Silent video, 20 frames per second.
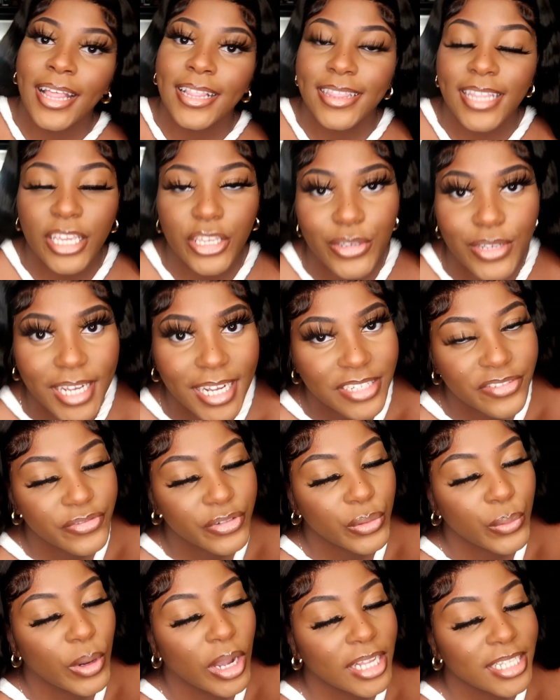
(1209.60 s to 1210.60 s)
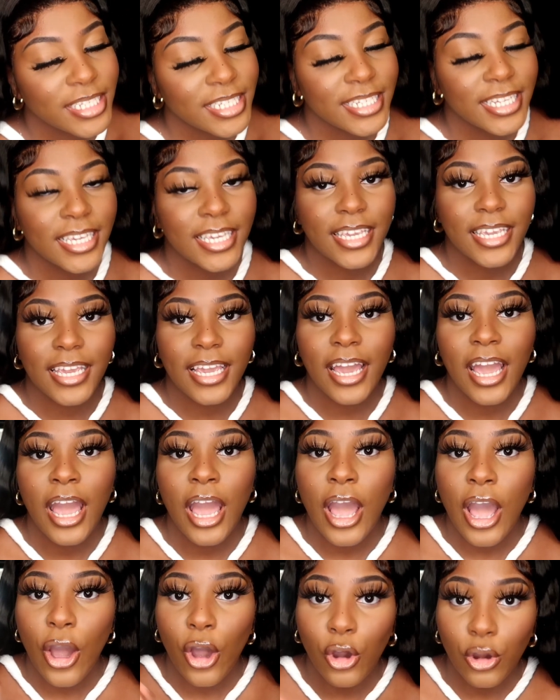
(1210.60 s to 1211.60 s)
thank you guys for watching
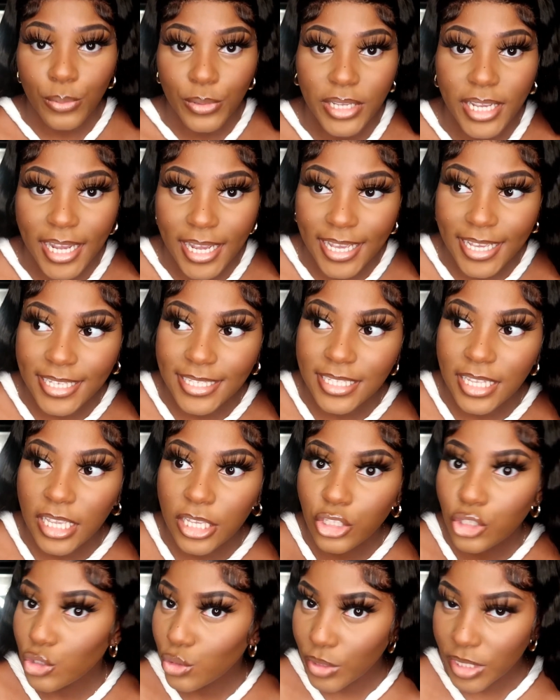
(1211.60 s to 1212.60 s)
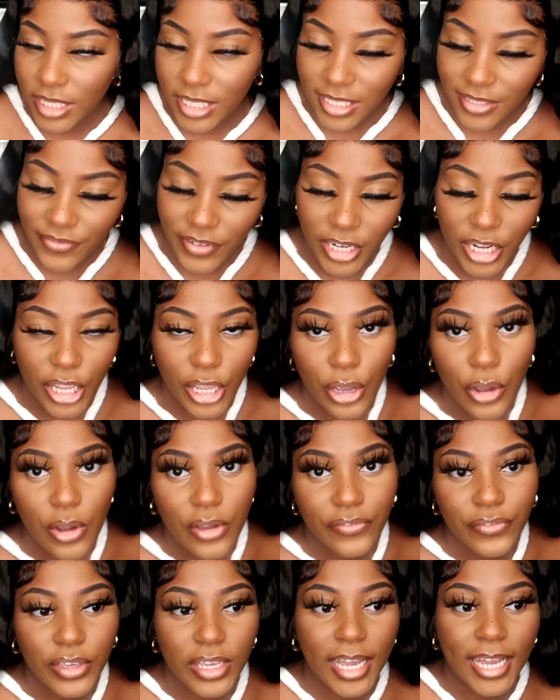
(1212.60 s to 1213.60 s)
hope you guys enjoyed this video
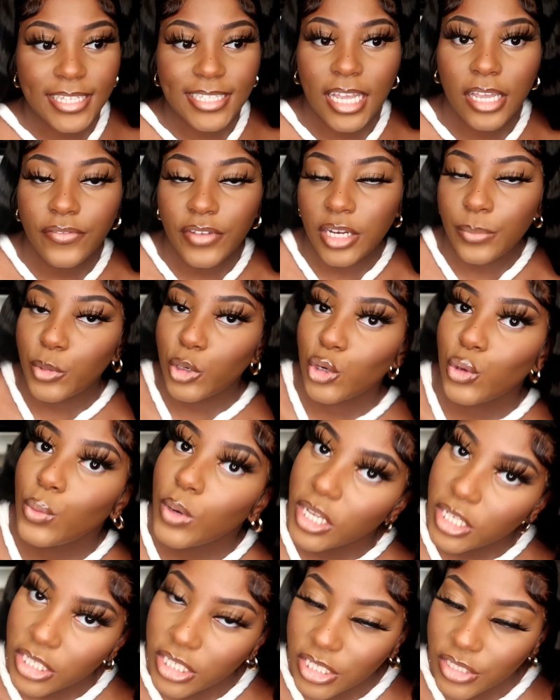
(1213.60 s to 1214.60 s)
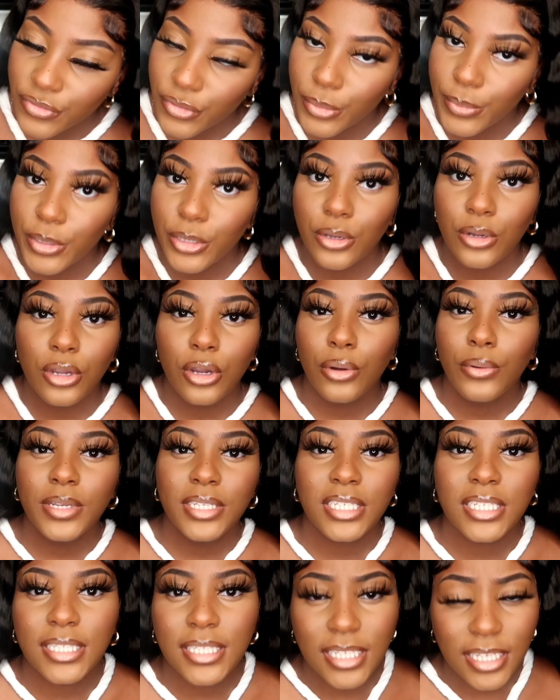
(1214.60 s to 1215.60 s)
if you guys have any more questions for me you can
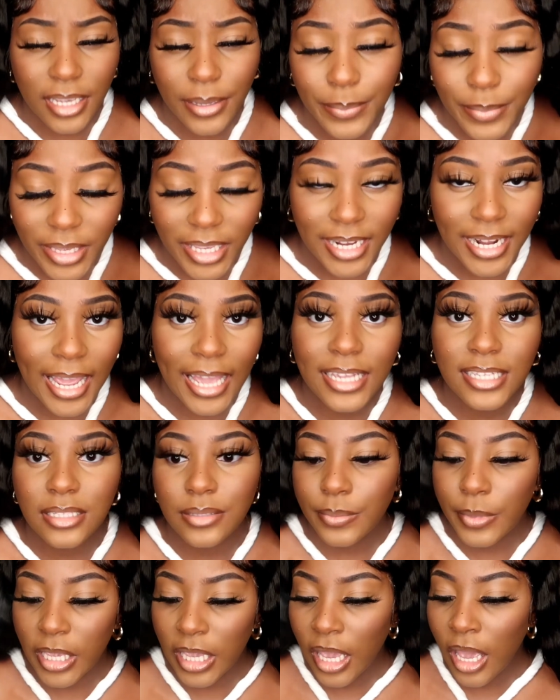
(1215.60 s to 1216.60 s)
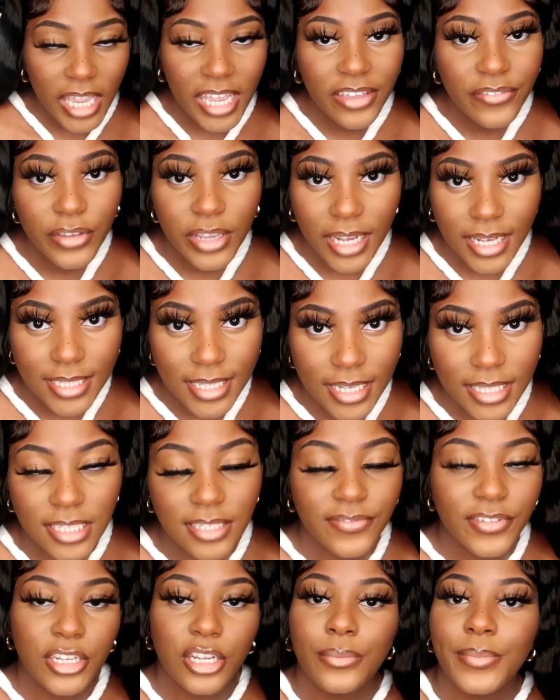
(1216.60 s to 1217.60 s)
always just dm me and ask me if you guys like
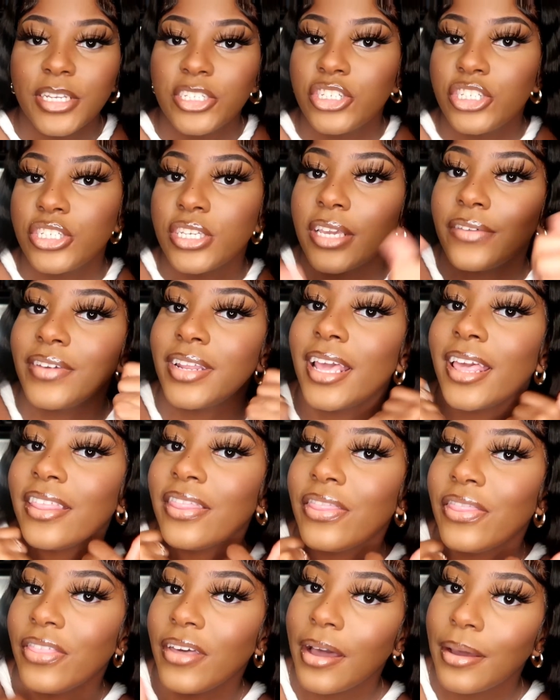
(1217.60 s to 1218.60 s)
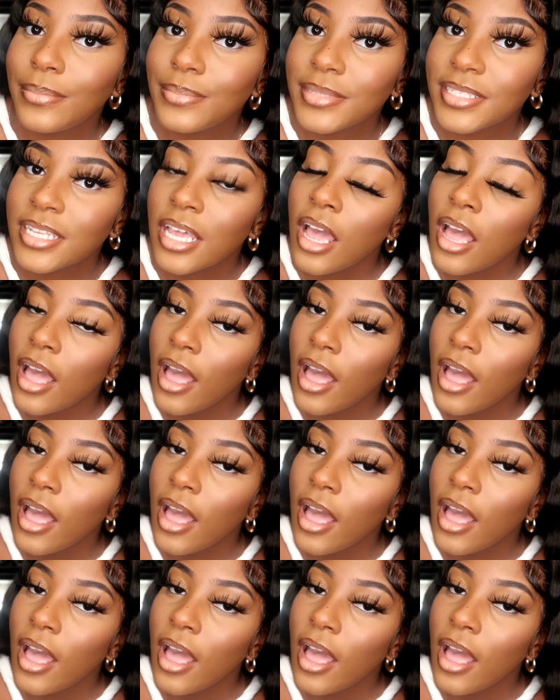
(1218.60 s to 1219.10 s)
this video make sure to give it a thumbs